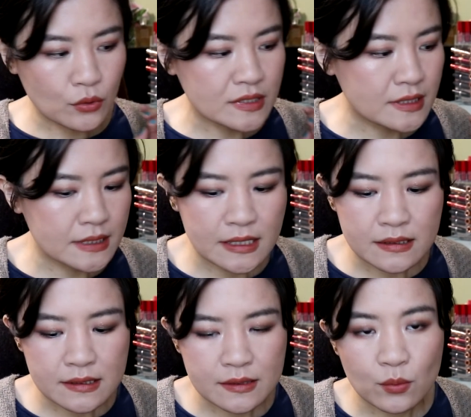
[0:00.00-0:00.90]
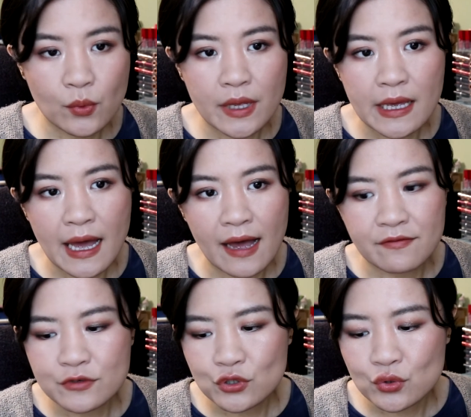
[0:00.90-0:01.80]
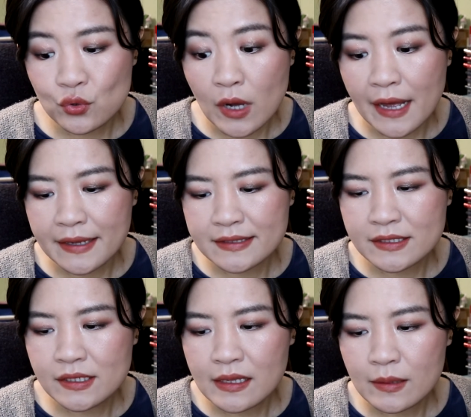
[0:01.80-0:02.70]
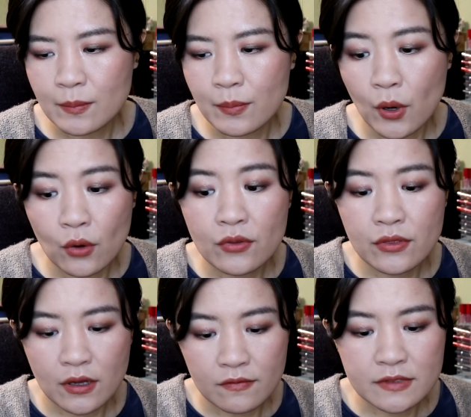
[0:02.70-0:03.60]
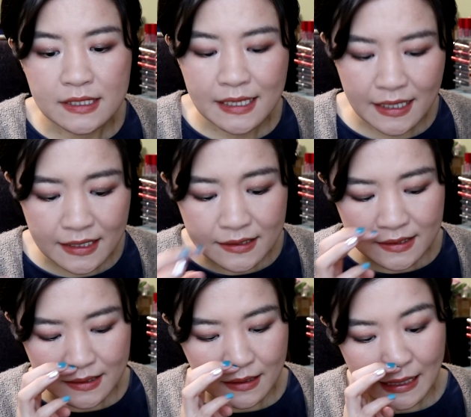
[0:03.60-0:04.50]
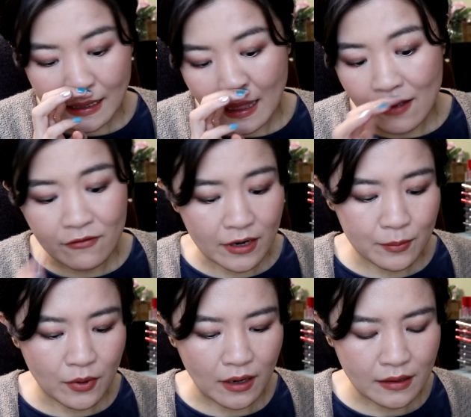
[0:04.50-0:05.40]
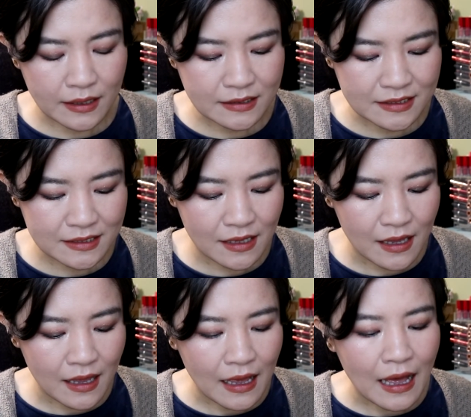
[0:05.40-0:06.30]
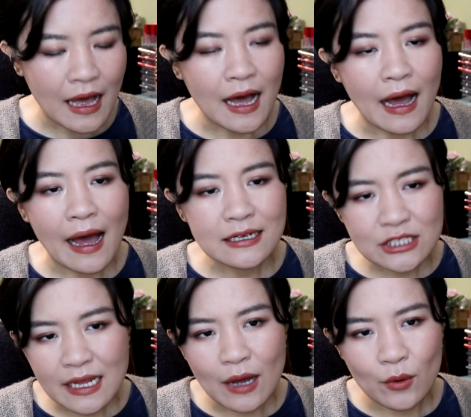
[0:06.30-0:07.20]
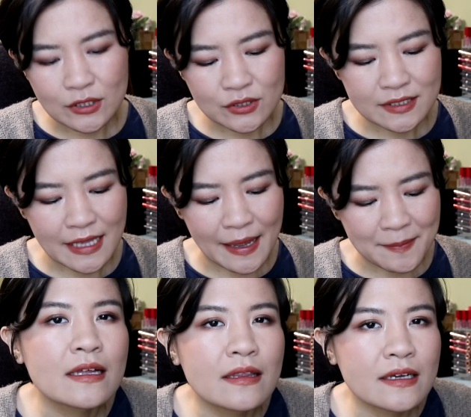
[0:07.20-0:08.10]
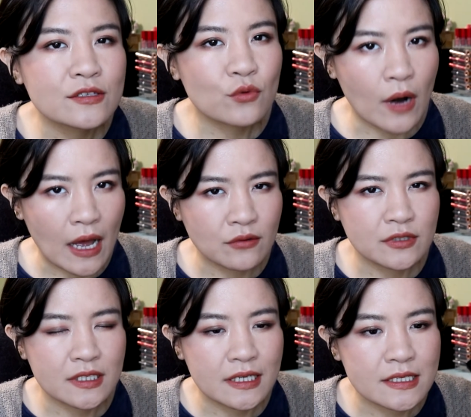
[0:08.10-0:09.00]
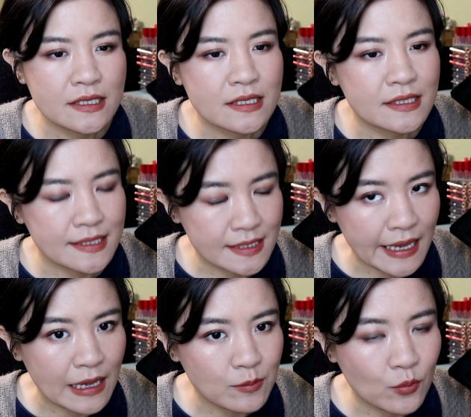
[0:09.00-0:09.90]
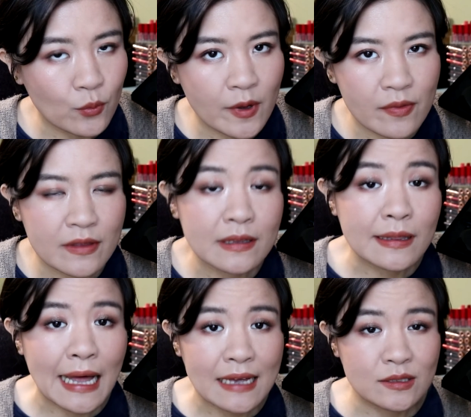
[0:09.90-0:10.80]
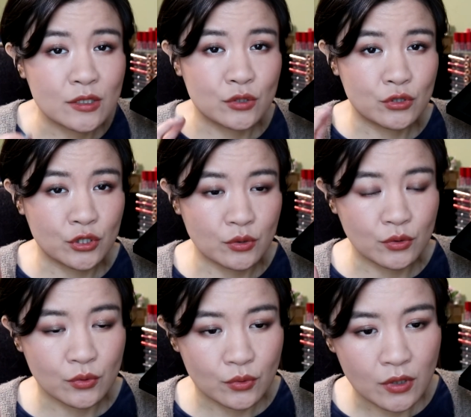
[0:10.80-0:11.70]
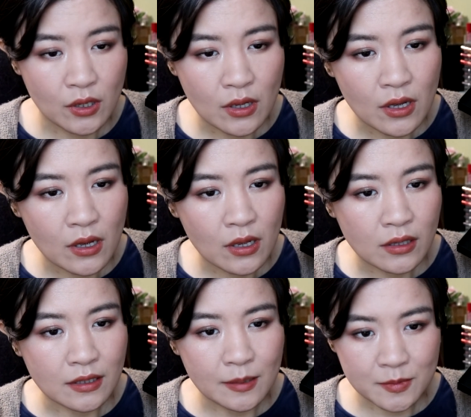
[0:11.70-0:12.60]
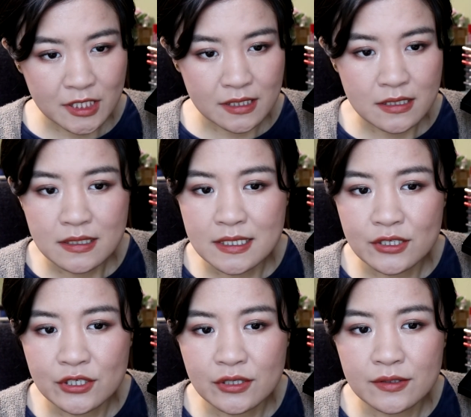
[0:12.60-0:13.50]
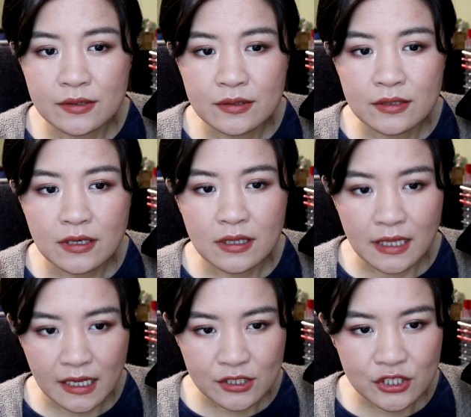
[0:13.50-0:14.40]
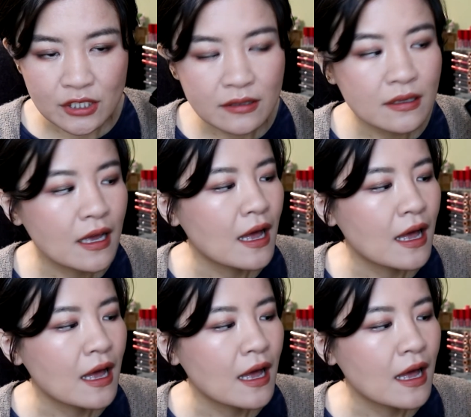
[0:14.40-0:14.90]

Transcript: since we have tried both of the kit, like every product. Actually, I want to say this round is the same with the last two limited edition collection.